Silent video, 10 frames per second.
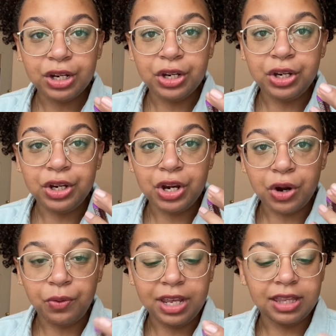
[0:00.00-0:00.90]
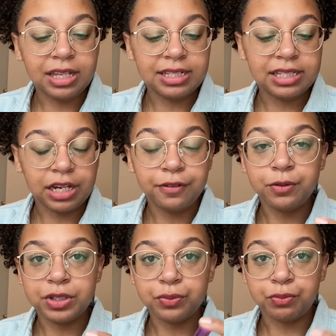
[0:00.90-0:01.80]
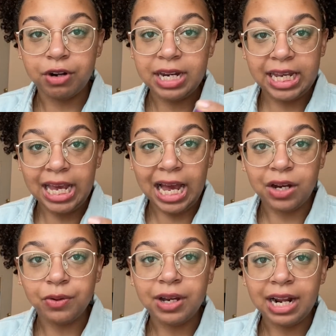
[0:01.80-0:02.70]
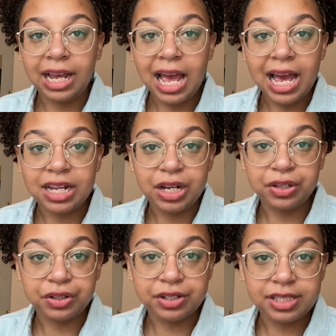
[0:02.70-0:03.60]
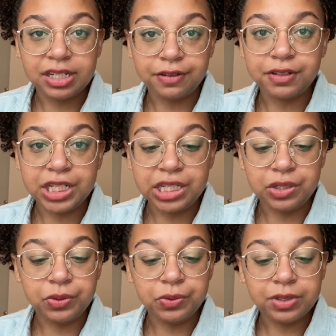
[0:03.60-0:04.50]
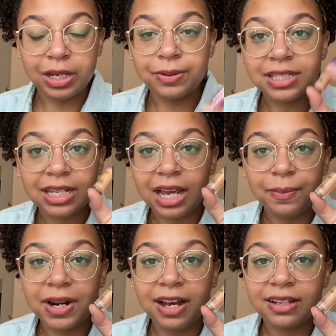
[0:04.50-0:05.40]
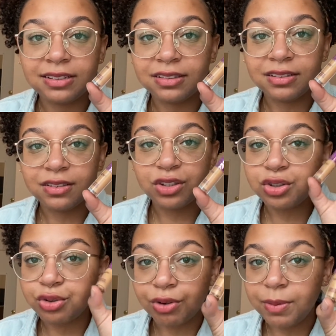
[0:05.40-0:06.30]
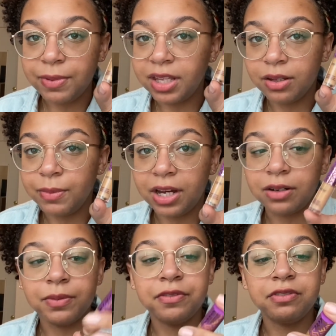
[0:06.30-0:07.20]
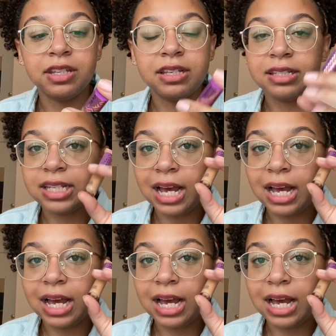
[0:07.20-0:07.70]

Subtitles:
knowing that stuff was running out and I had other stuff to use. I was like, I'm not scraping the bottom of this.